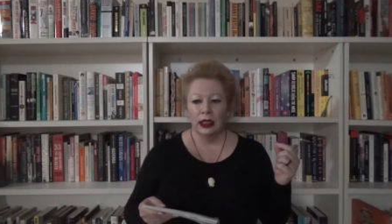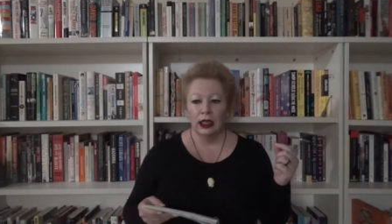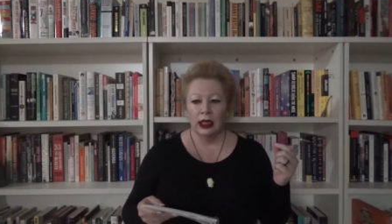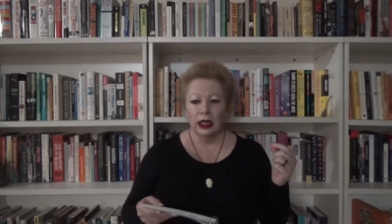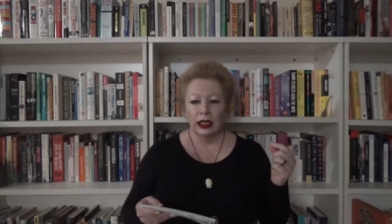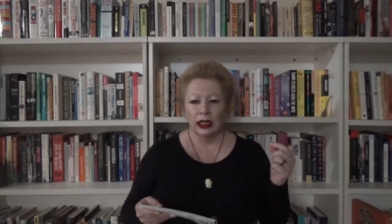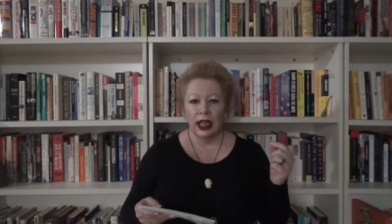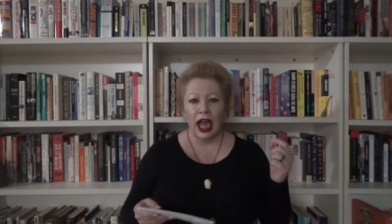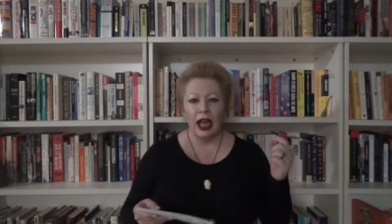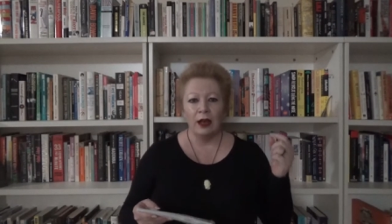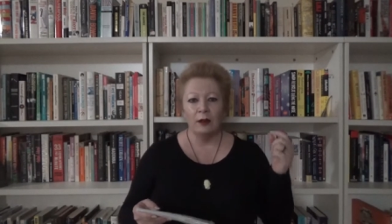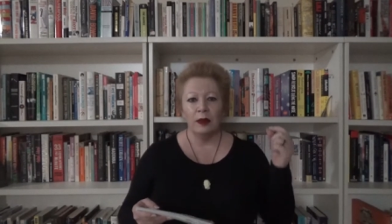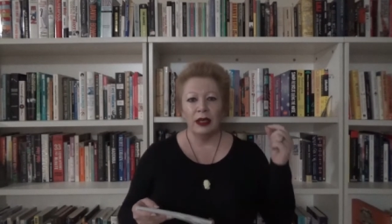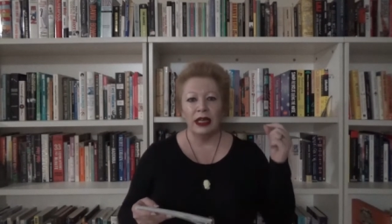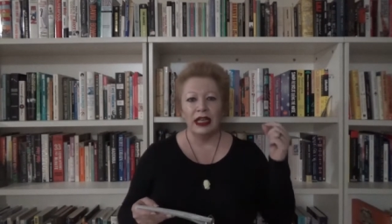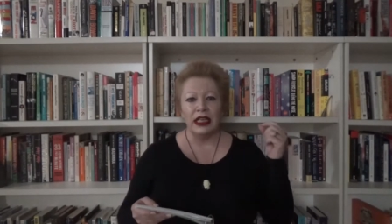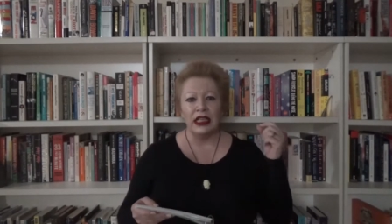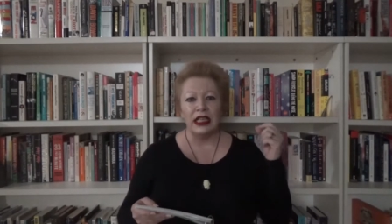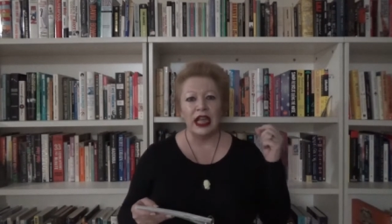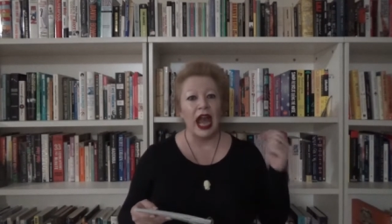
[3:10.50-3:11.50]
can
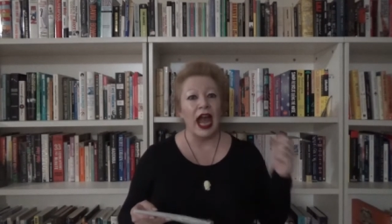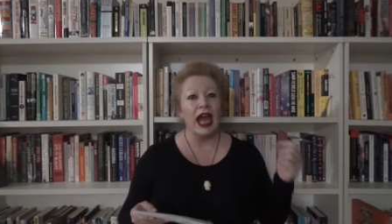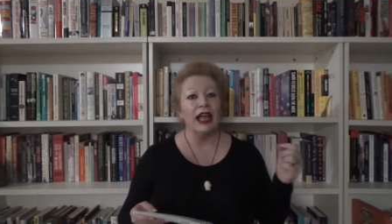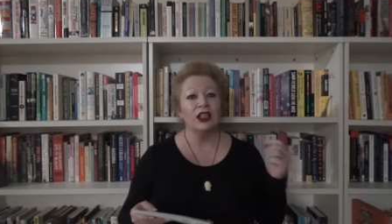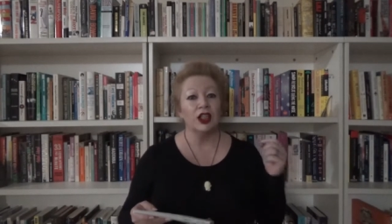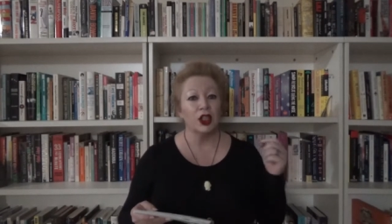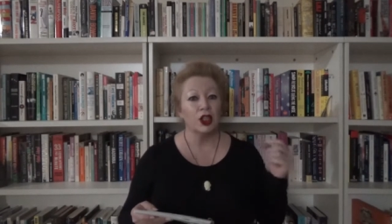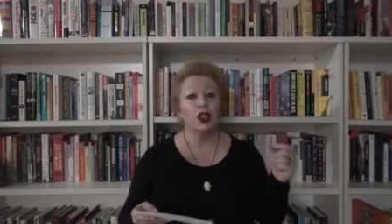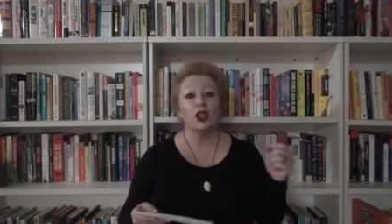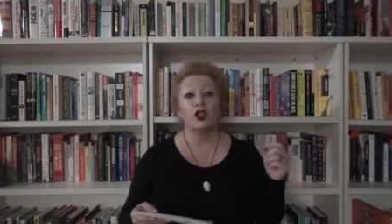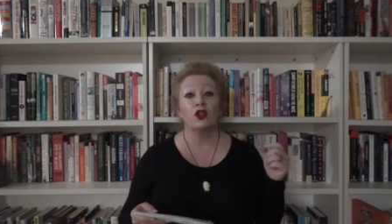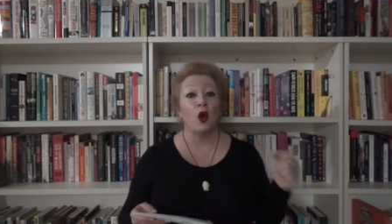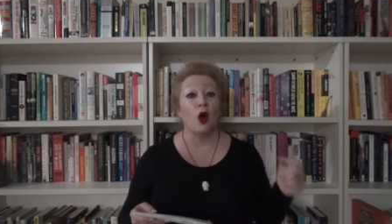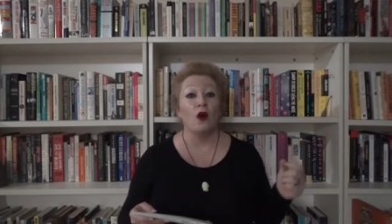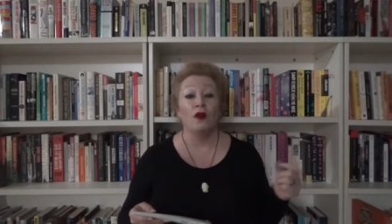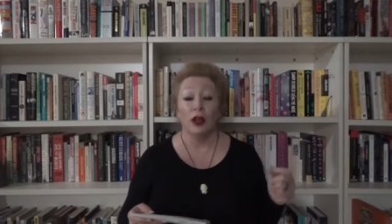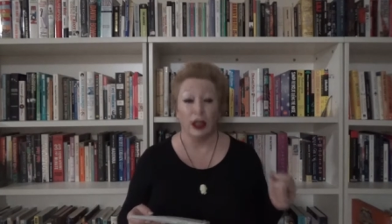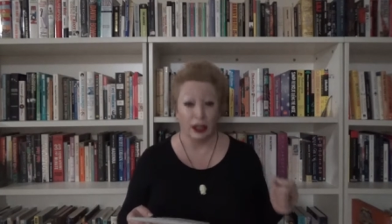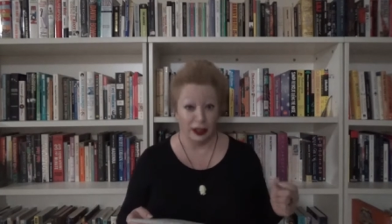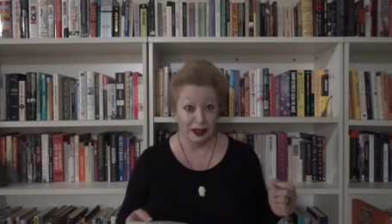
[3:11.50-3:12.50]
be
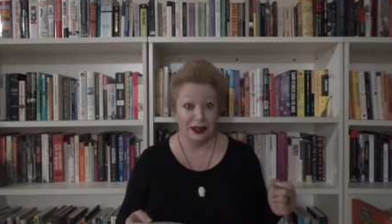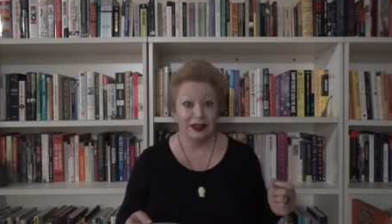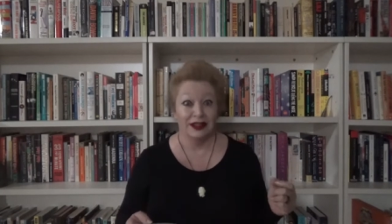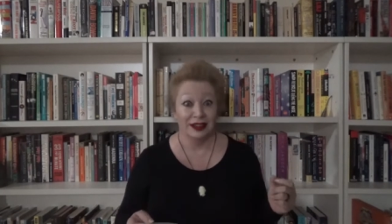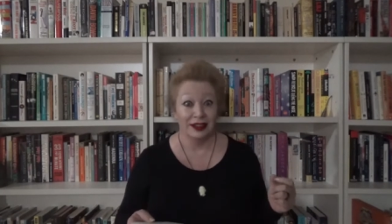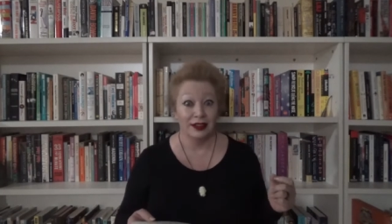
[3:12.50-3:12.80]
catastrophic